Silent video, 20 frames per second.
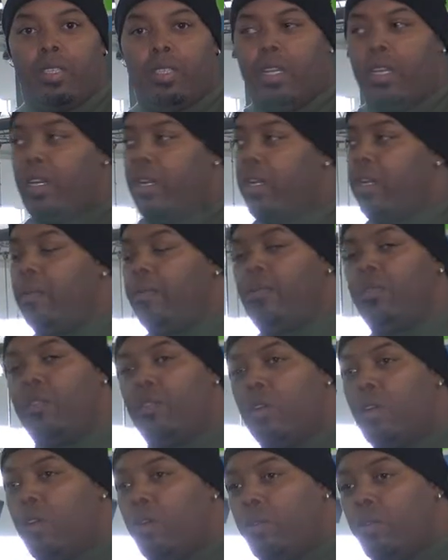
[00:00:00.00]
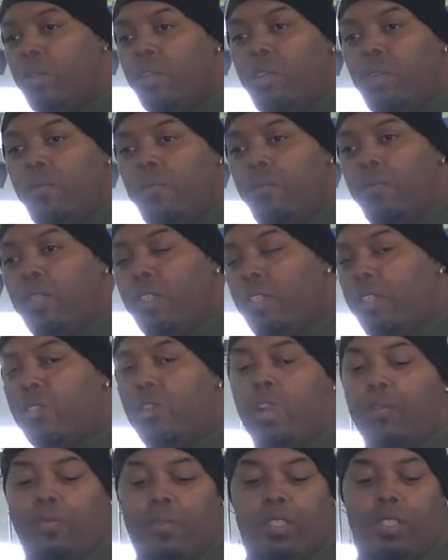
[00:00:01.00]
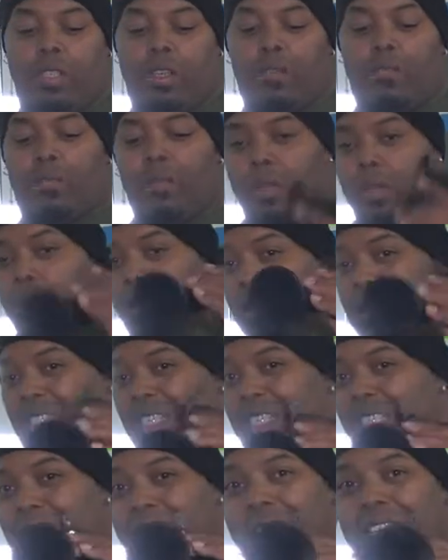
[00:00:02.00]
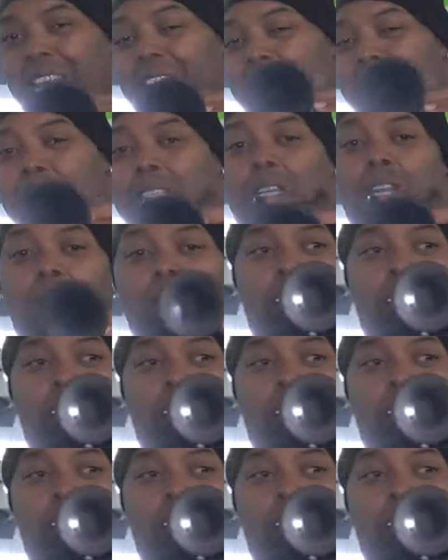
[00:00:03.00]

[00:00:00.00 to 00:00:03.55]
standing up so this is off a cell phone. Like I said, this is actually